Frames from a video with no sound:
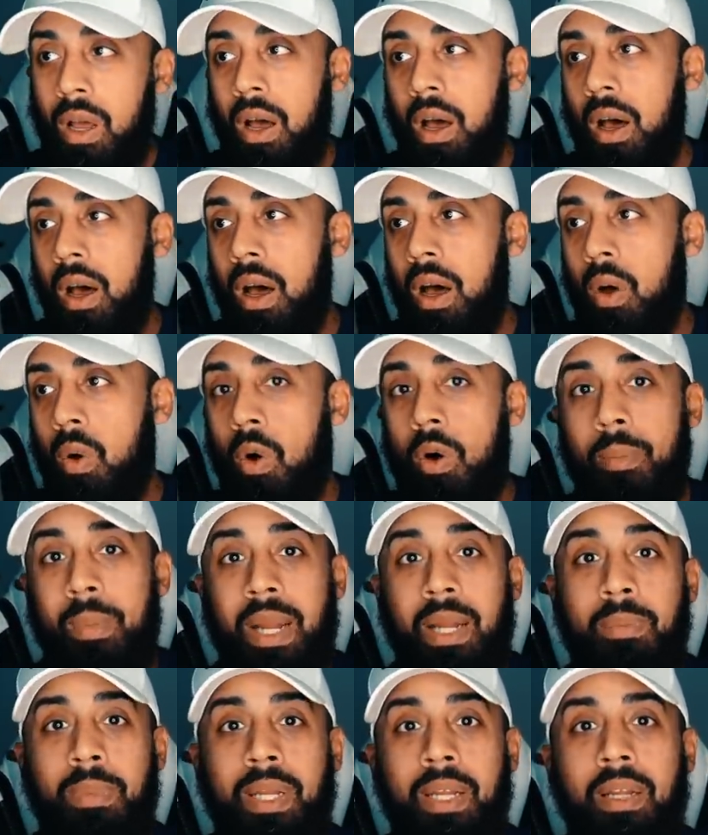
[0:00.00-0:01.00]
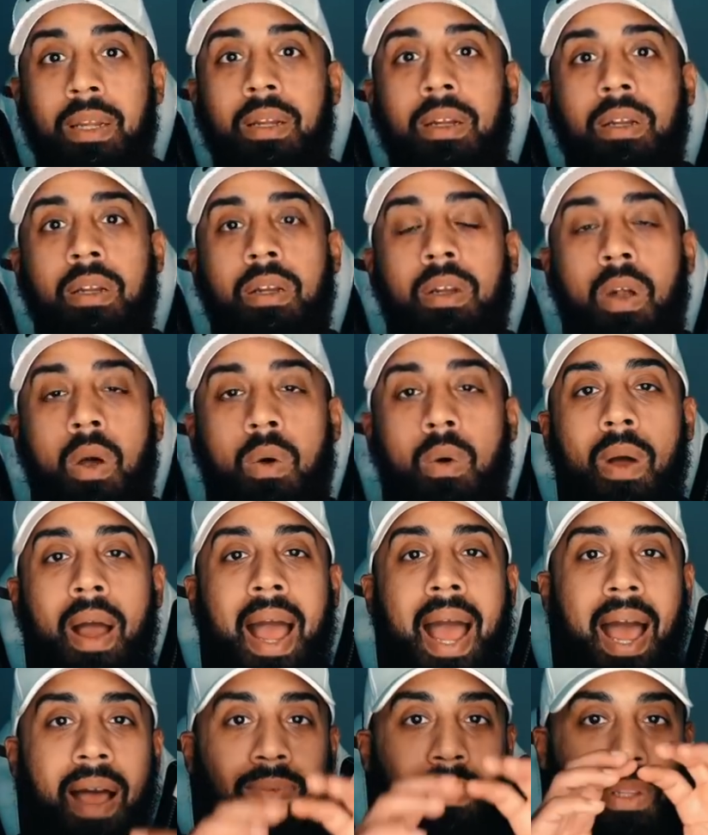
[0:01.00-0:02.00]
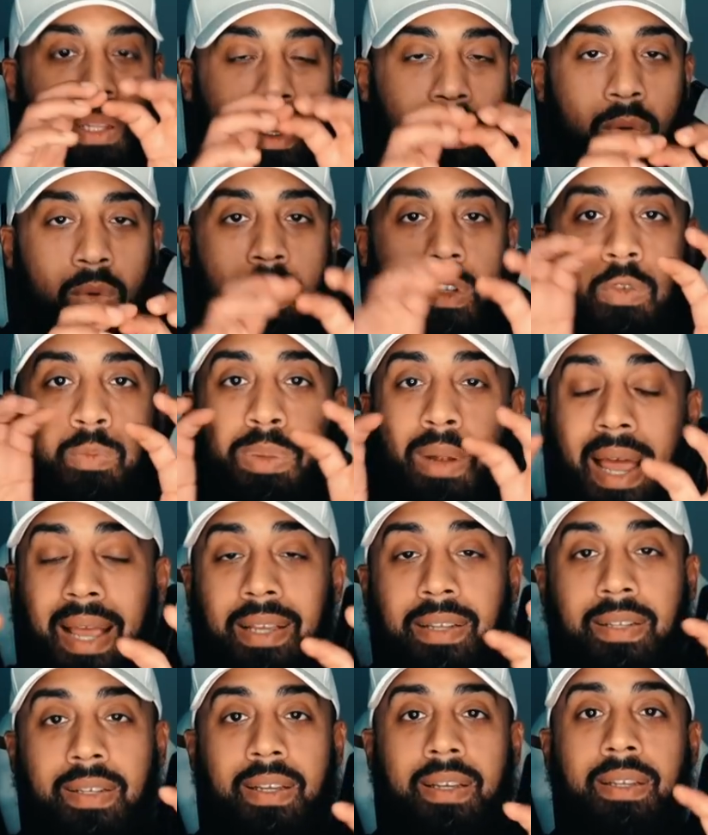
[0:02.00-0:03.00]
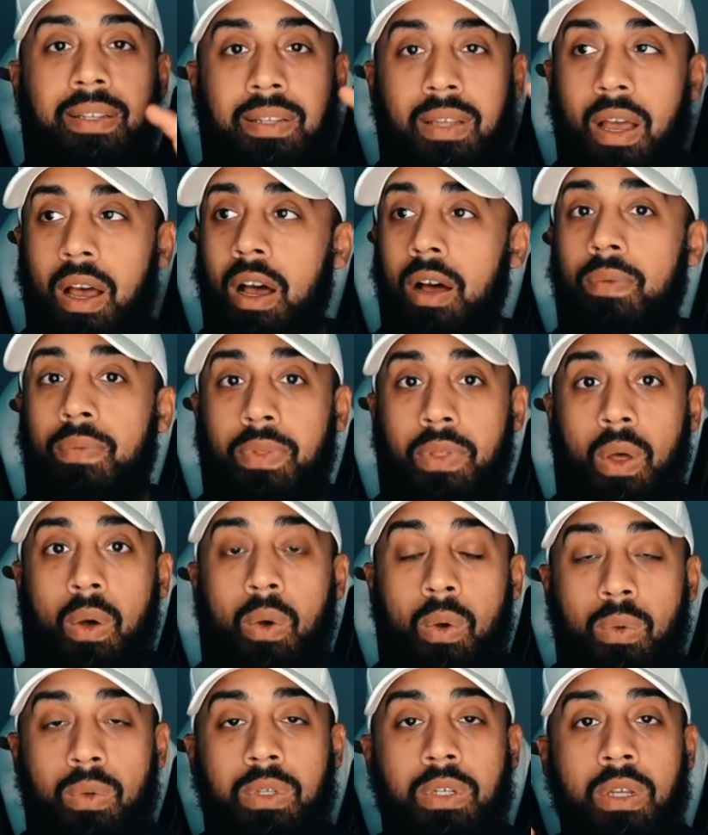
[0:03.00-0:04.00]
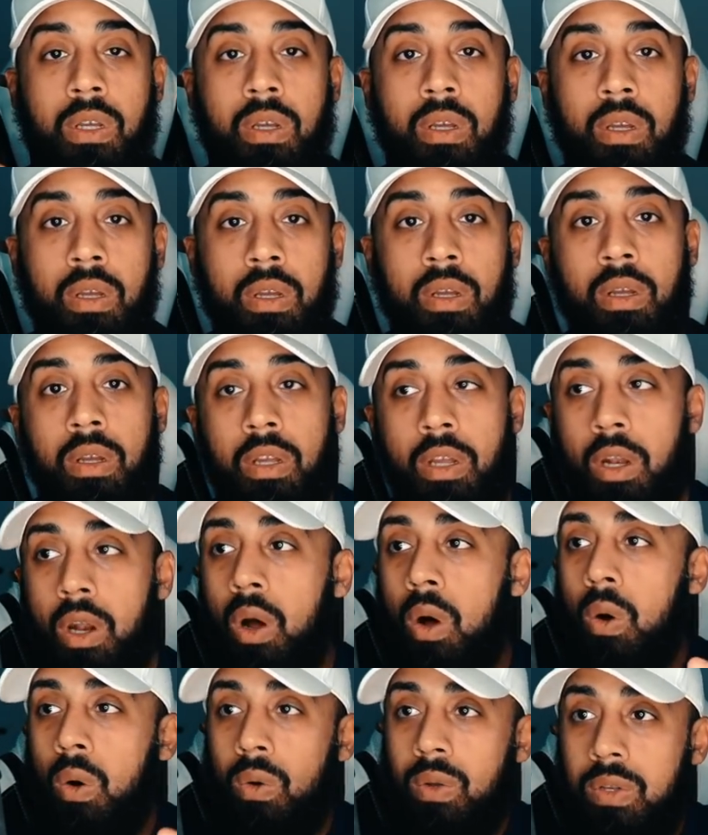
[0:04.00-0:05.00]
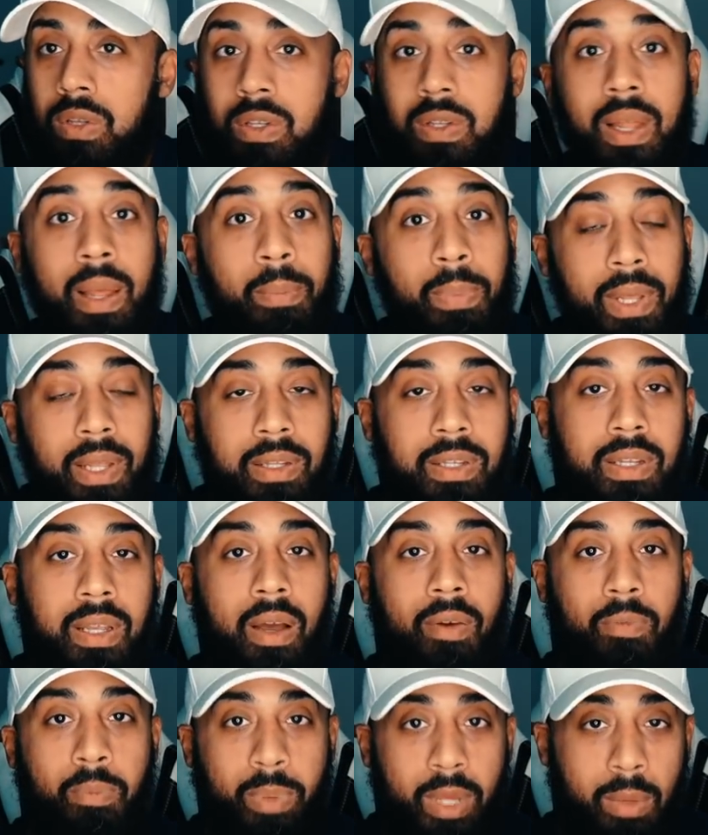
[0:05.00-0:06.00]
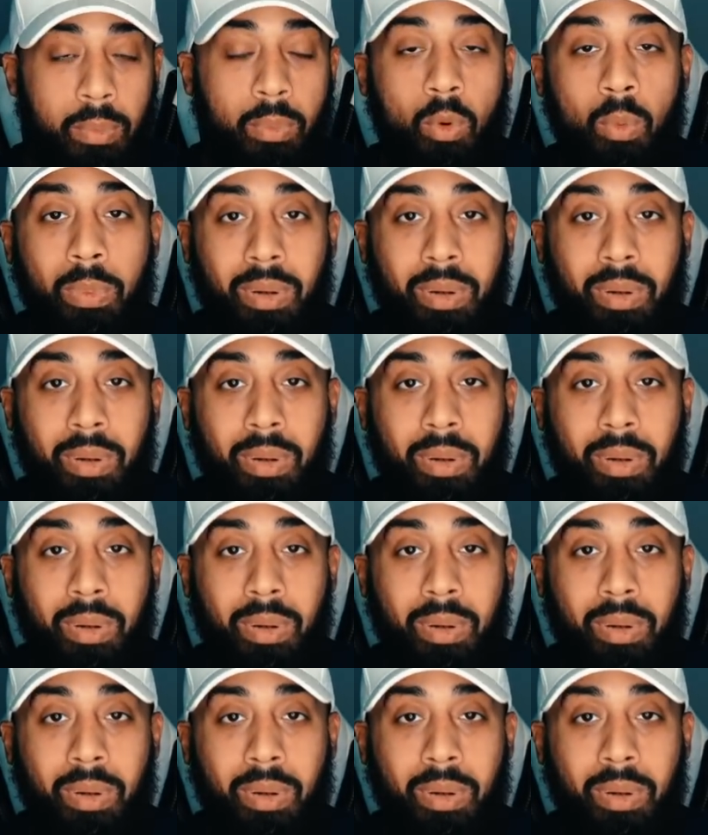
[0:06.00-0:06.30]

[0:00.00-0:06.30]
uh, or maybe, you know, have little splices of those, you know, snippets of people